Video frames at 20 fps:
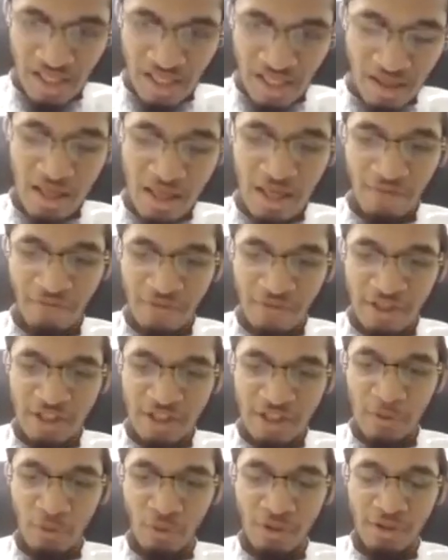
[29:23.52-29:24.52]
I have finished
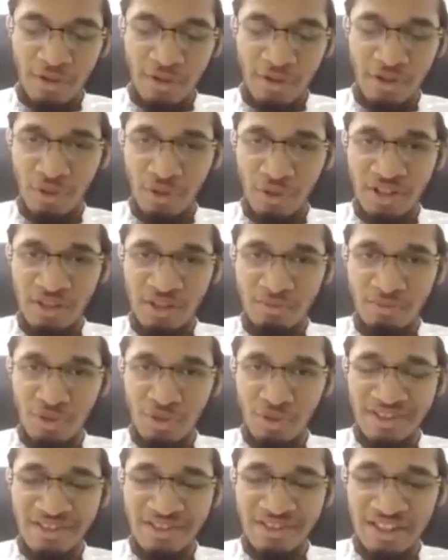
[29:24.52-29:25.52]
my question number
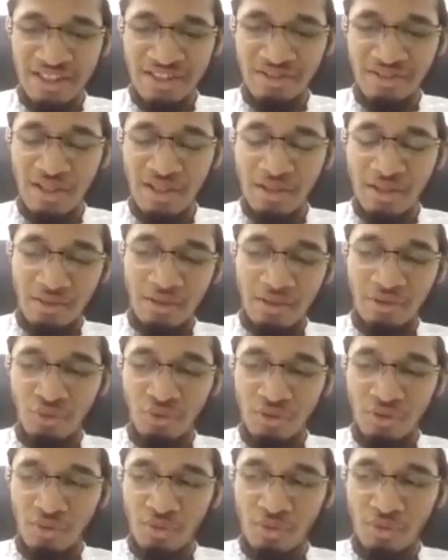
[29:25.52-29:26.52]
26. This
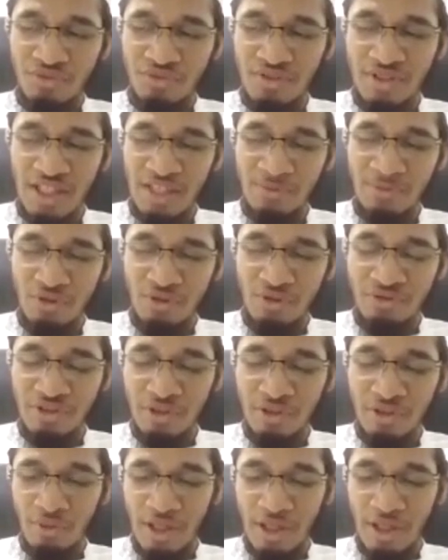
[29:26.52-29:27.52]
was one of the types of
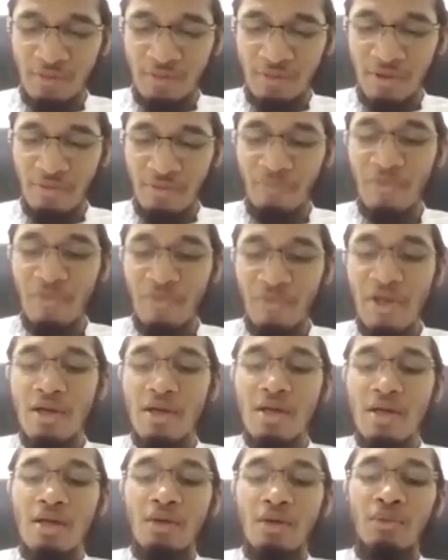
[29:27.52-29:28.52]
shirkul akbar.
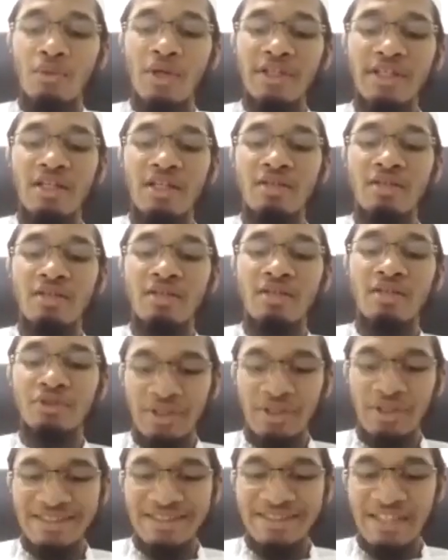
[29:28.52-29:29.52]
Question number
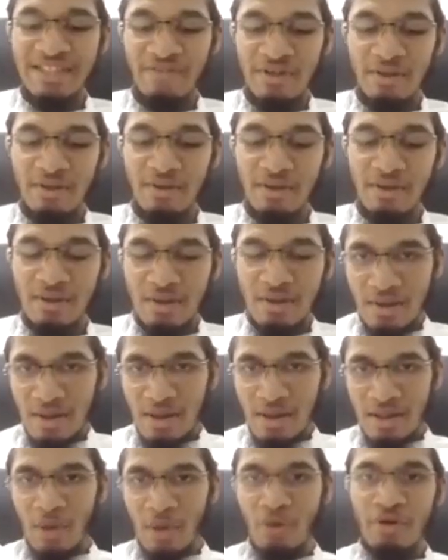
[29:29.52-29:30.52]
27.
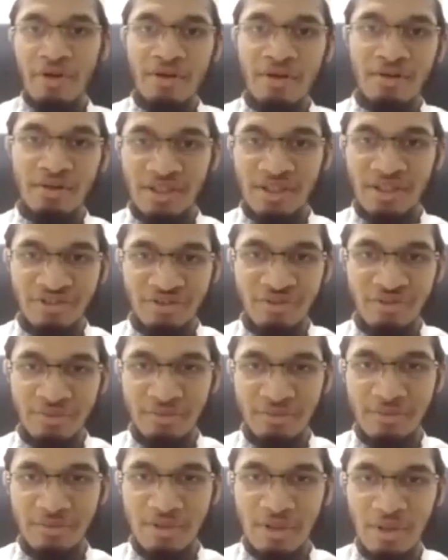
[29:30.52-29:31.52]
Now here, just,
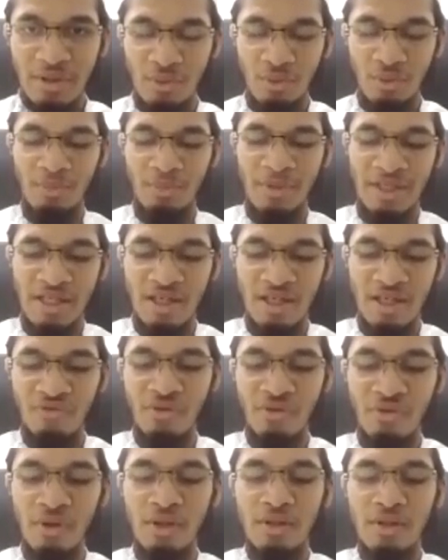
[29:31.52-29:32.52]
you know, be
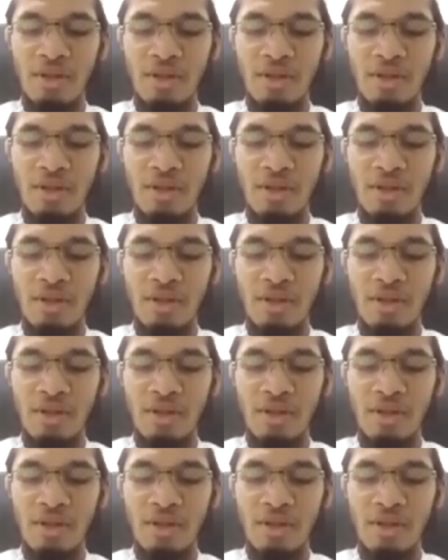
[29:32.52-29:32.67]
careful.